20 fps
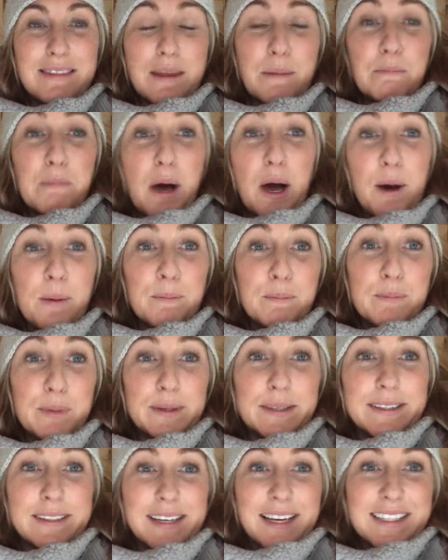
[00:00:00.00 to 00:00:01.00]
the pump
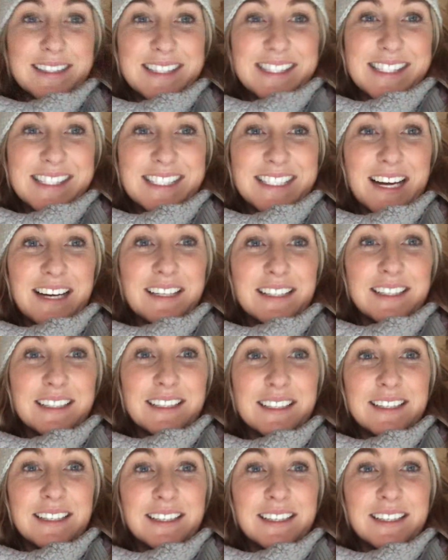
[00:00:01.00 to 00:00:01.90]
got stuck.